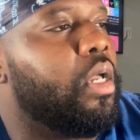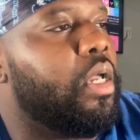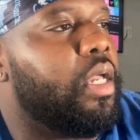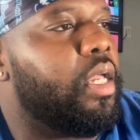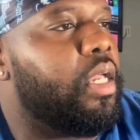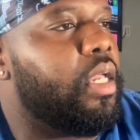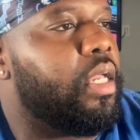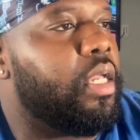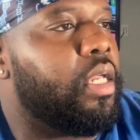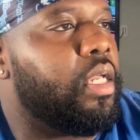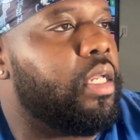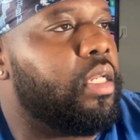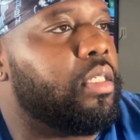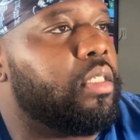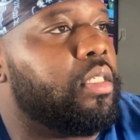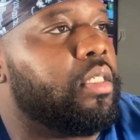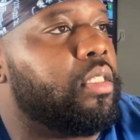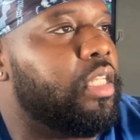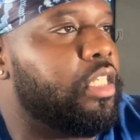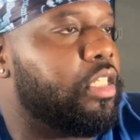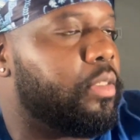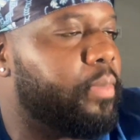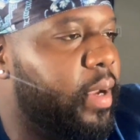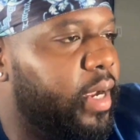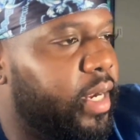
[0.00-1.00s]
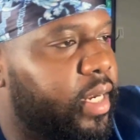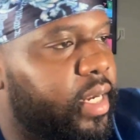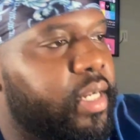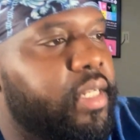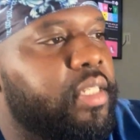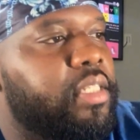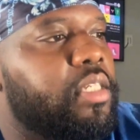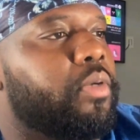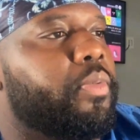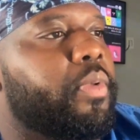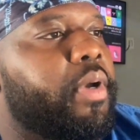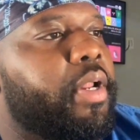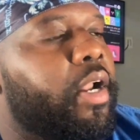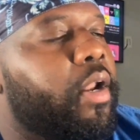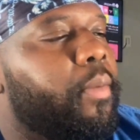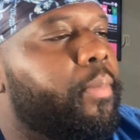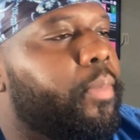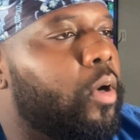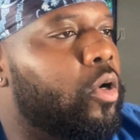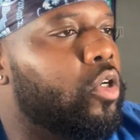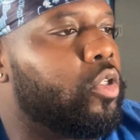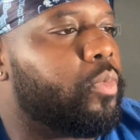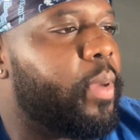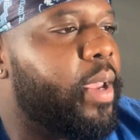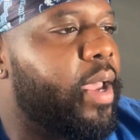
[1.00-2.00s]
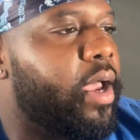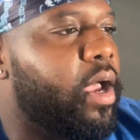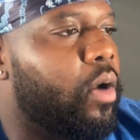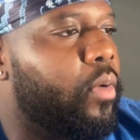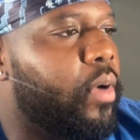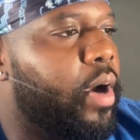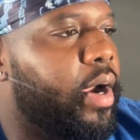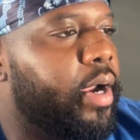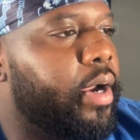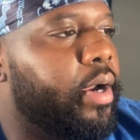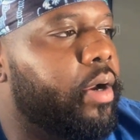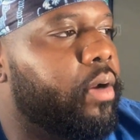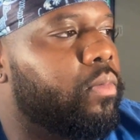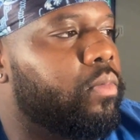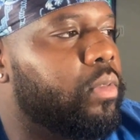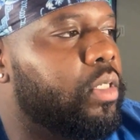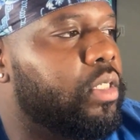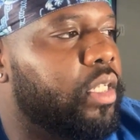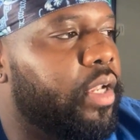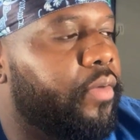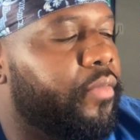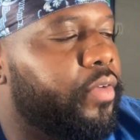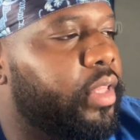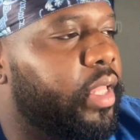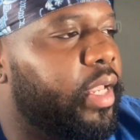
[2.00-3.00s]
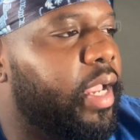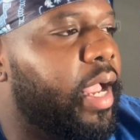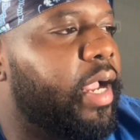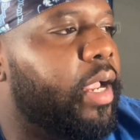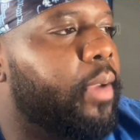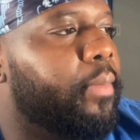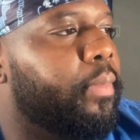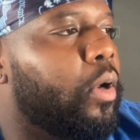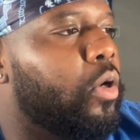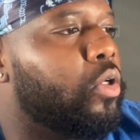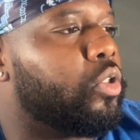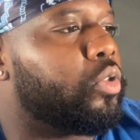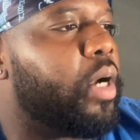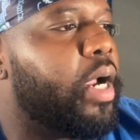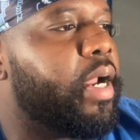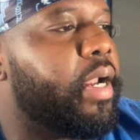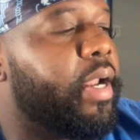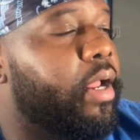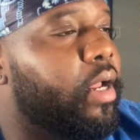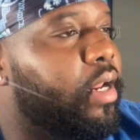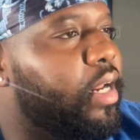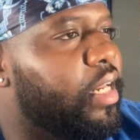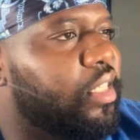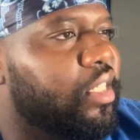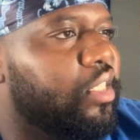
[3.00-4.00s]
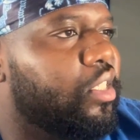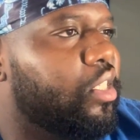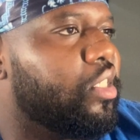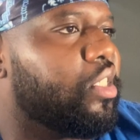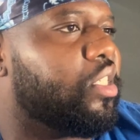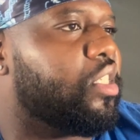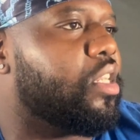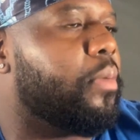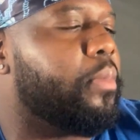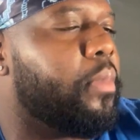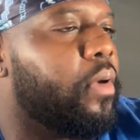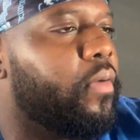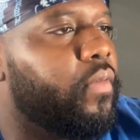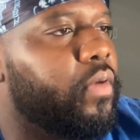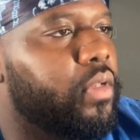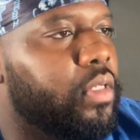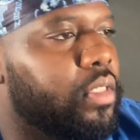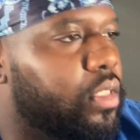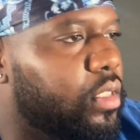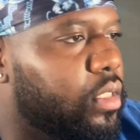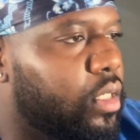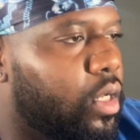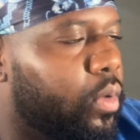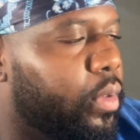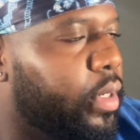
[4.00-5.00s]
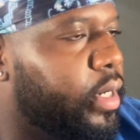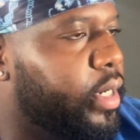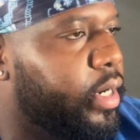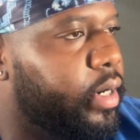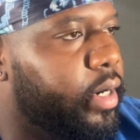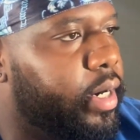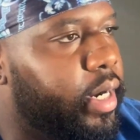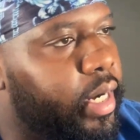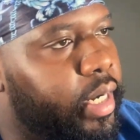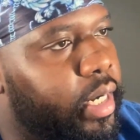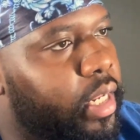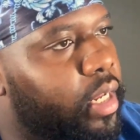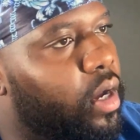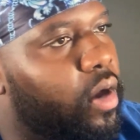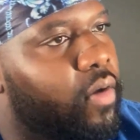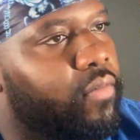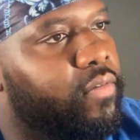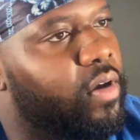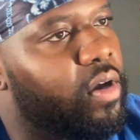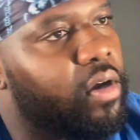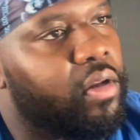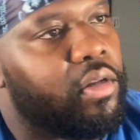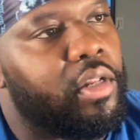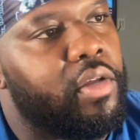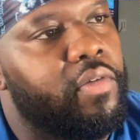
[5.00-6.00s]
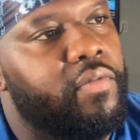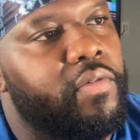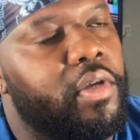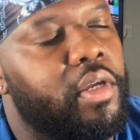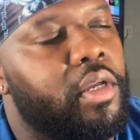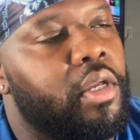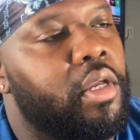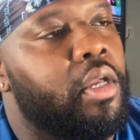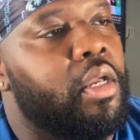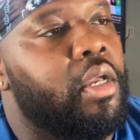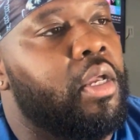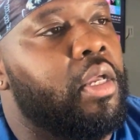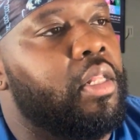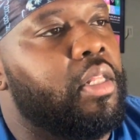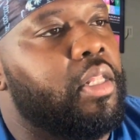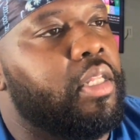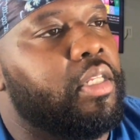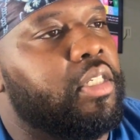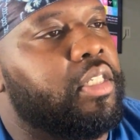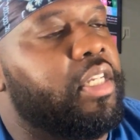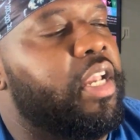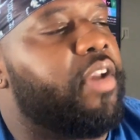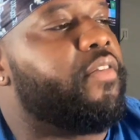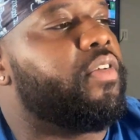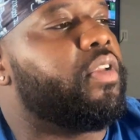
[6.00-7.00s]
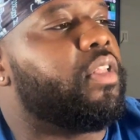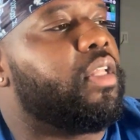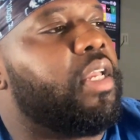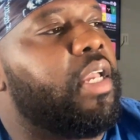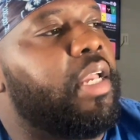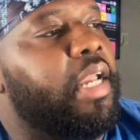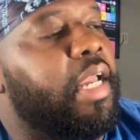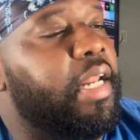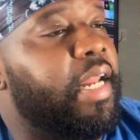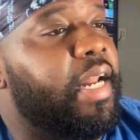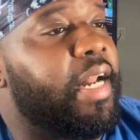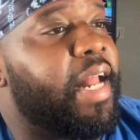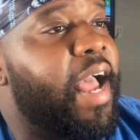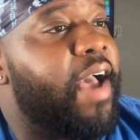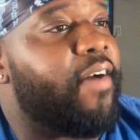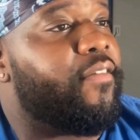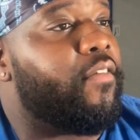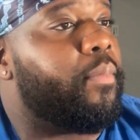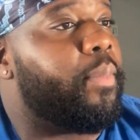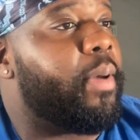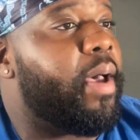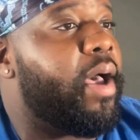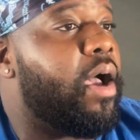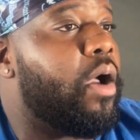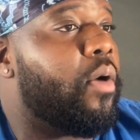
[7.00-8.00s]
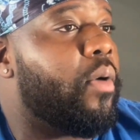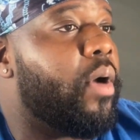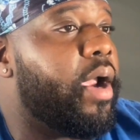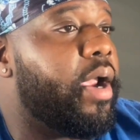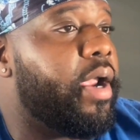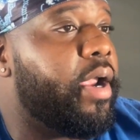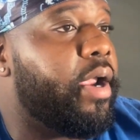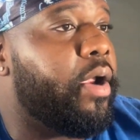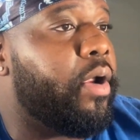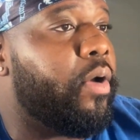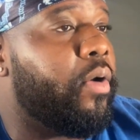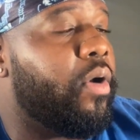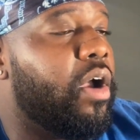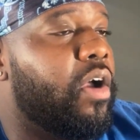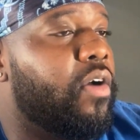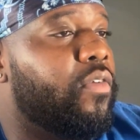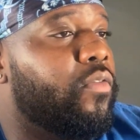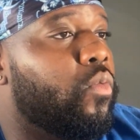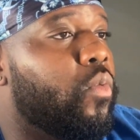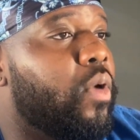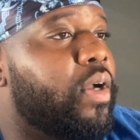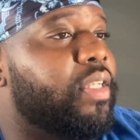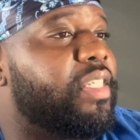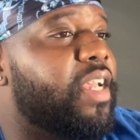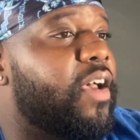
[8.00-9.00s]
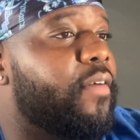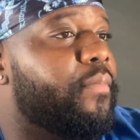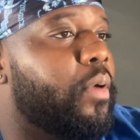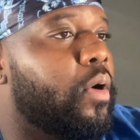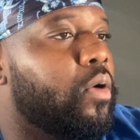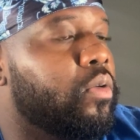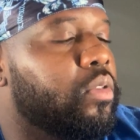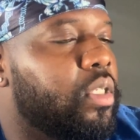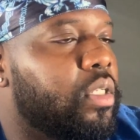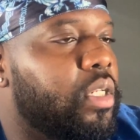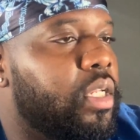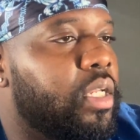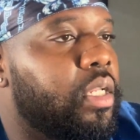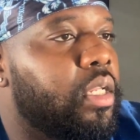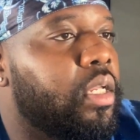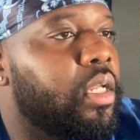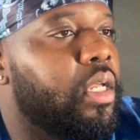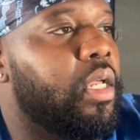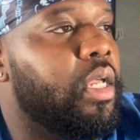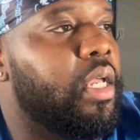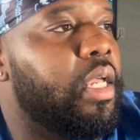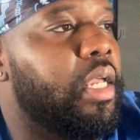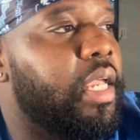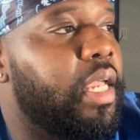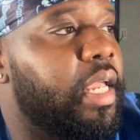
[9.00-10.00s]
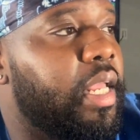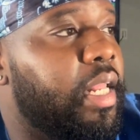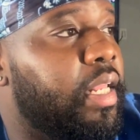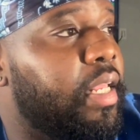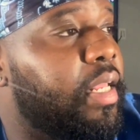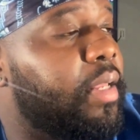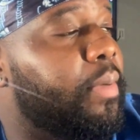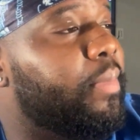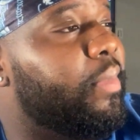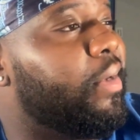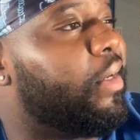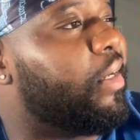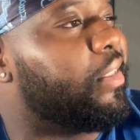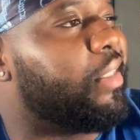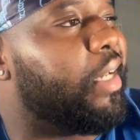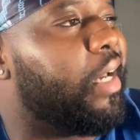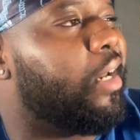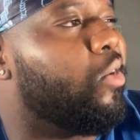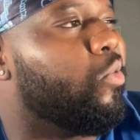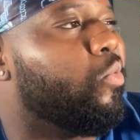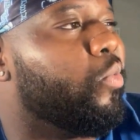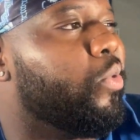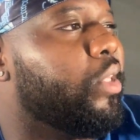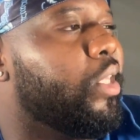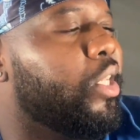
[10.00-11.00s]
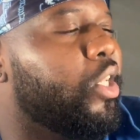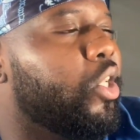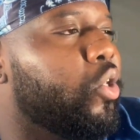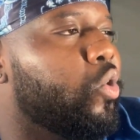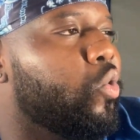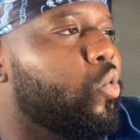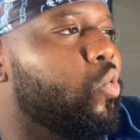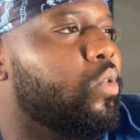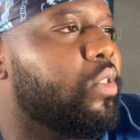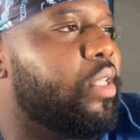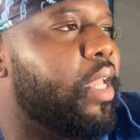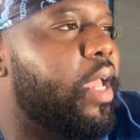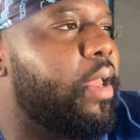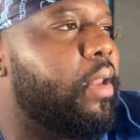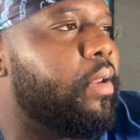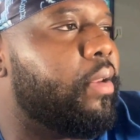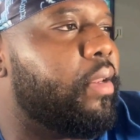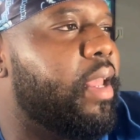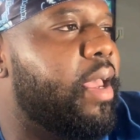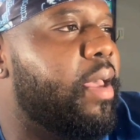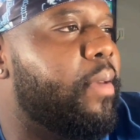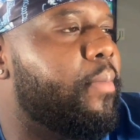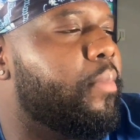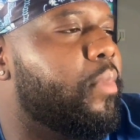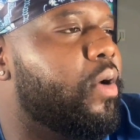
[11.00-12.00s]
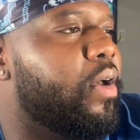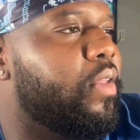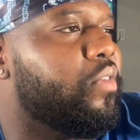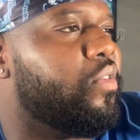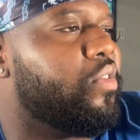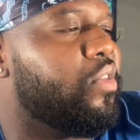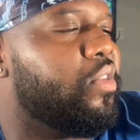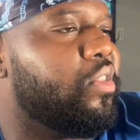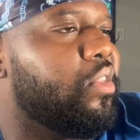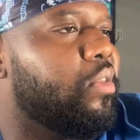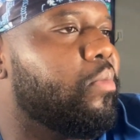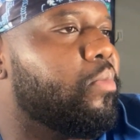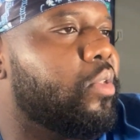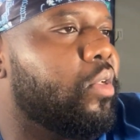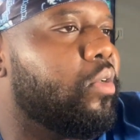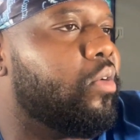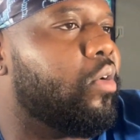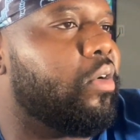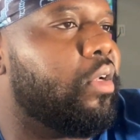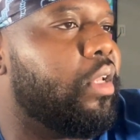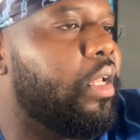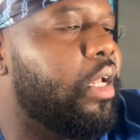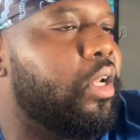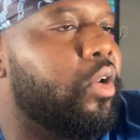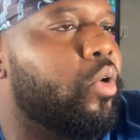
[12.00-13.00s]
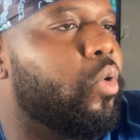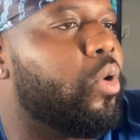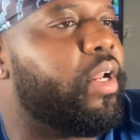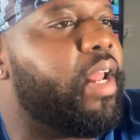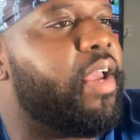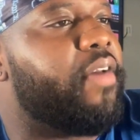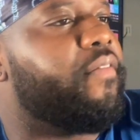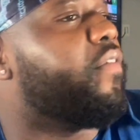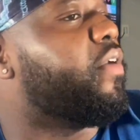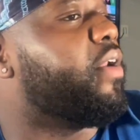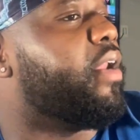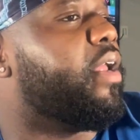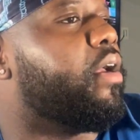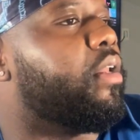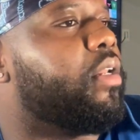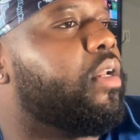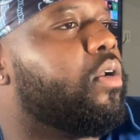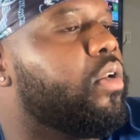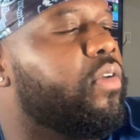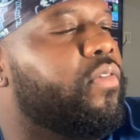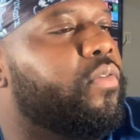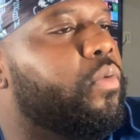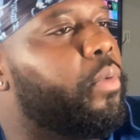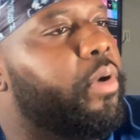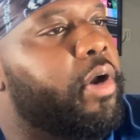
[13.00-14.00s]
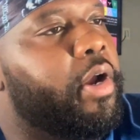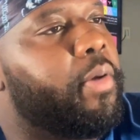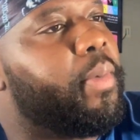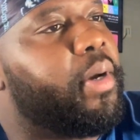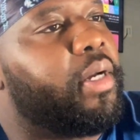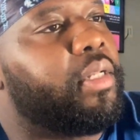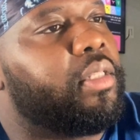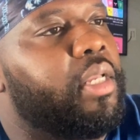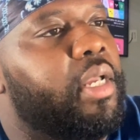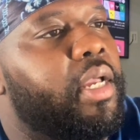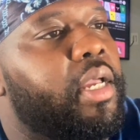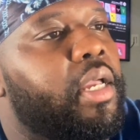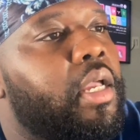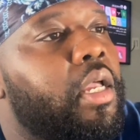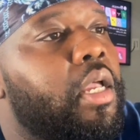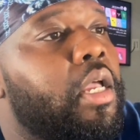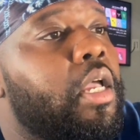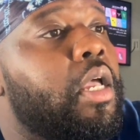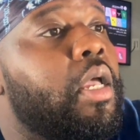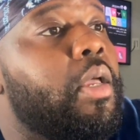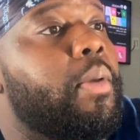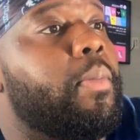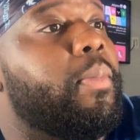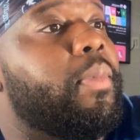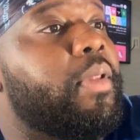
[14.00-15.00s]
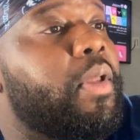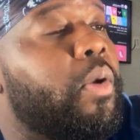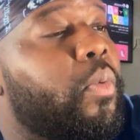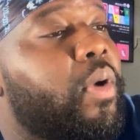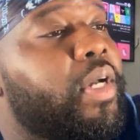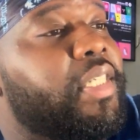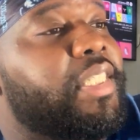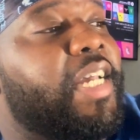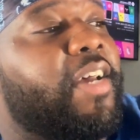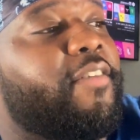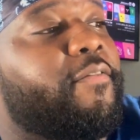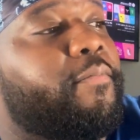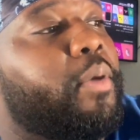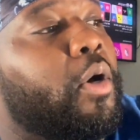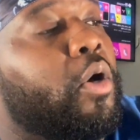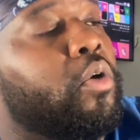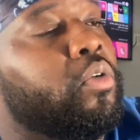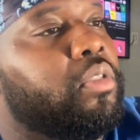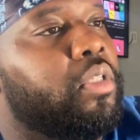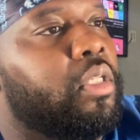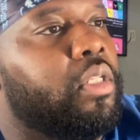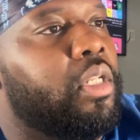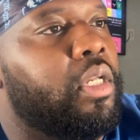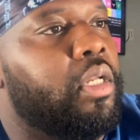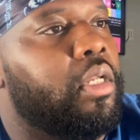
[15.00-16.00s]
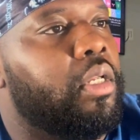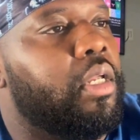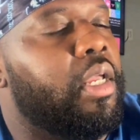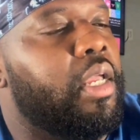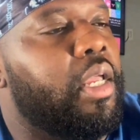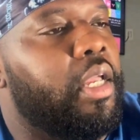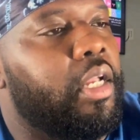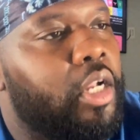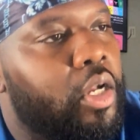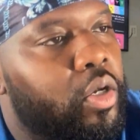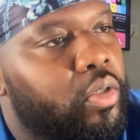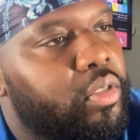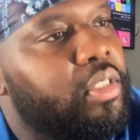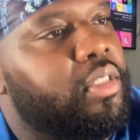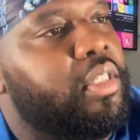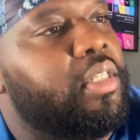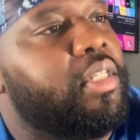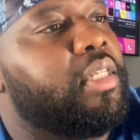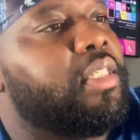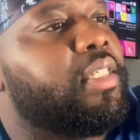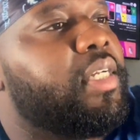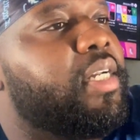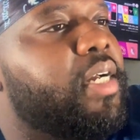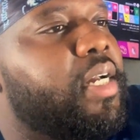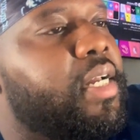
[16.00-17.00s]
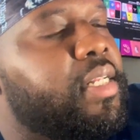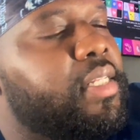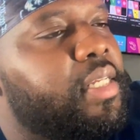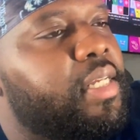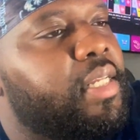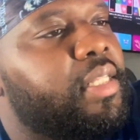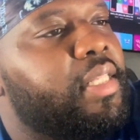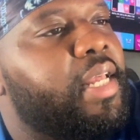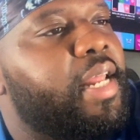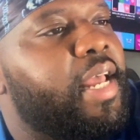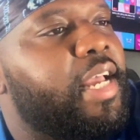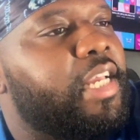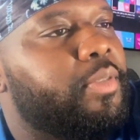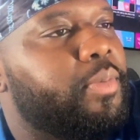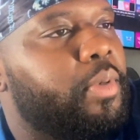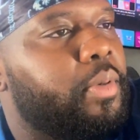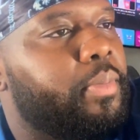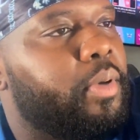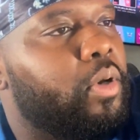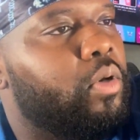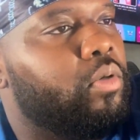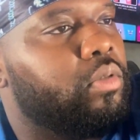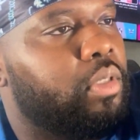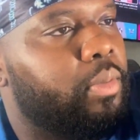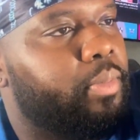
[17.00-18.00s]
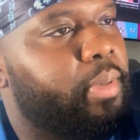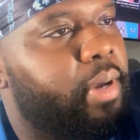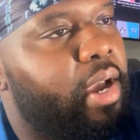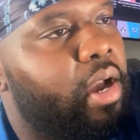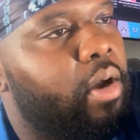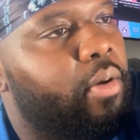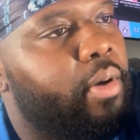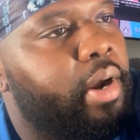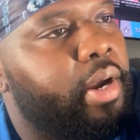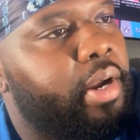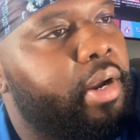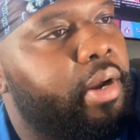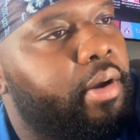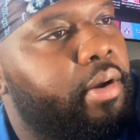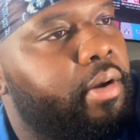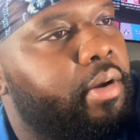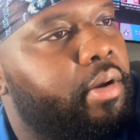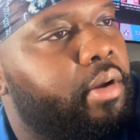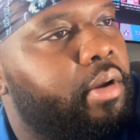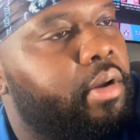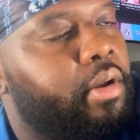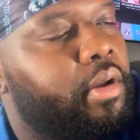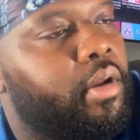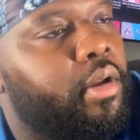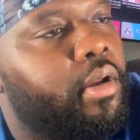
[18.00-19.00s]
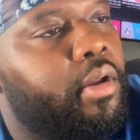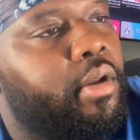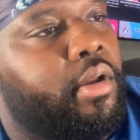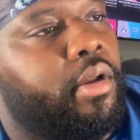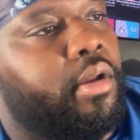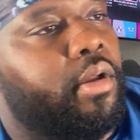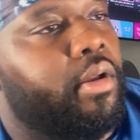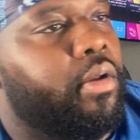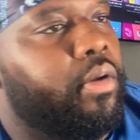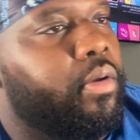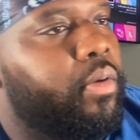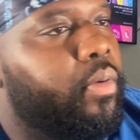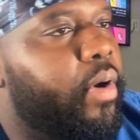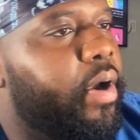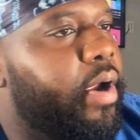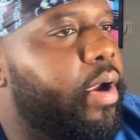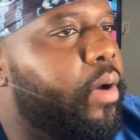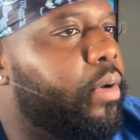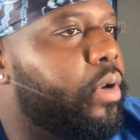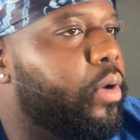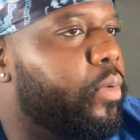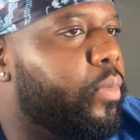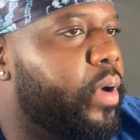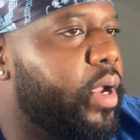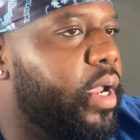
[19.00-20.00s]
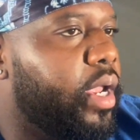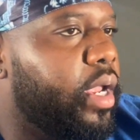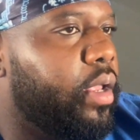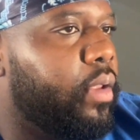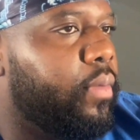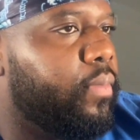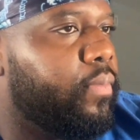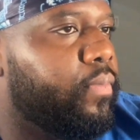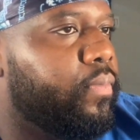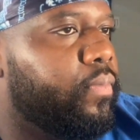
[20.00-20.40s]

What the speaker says: This is my content ready to post pal right here. This is everything I can post right now, and this is just some of it. This is nowhere near any of all of it. This is everything, and then I have a pal right here of once I posted it because I don't really use that month system, so don't ignore that for now. Don't even worry about that. But then once I've posted it, it goes into this content that has been posted pal right here in the red.